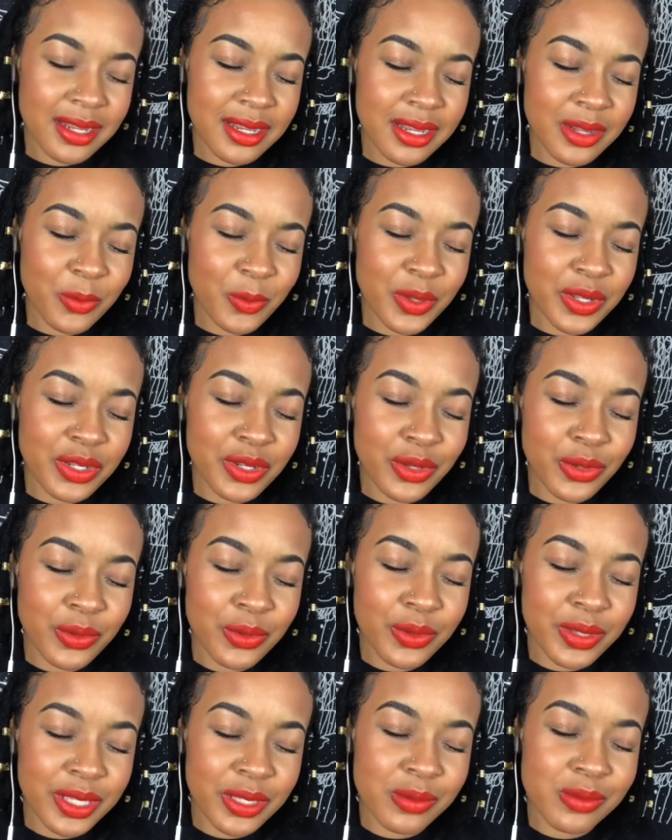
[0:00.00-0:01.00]
we knew
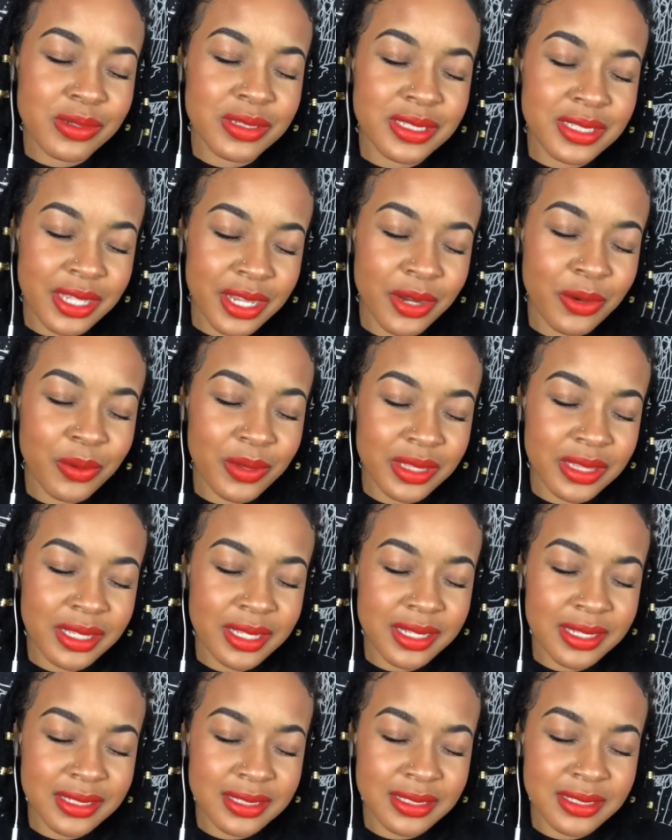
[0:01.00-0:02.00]
he was there with
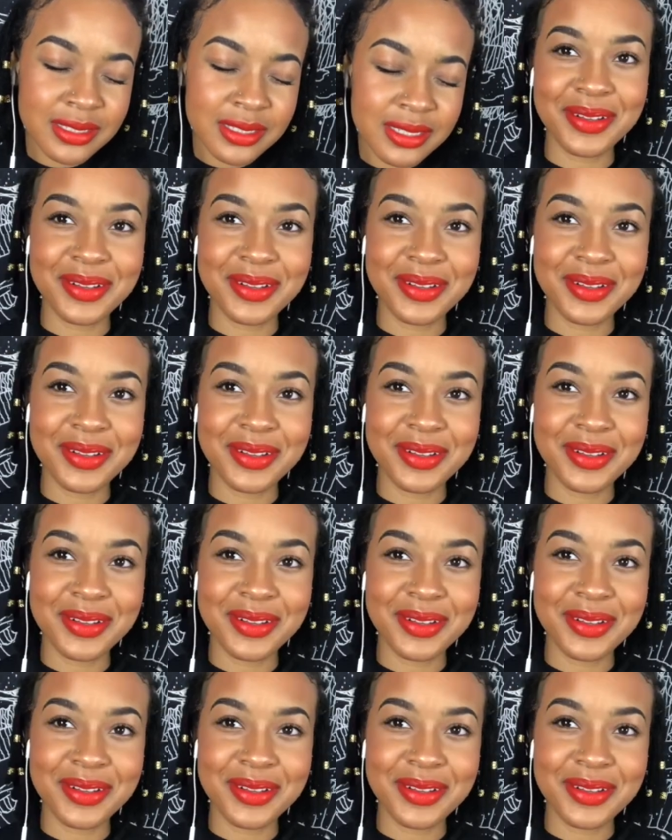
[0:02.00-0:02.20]
us.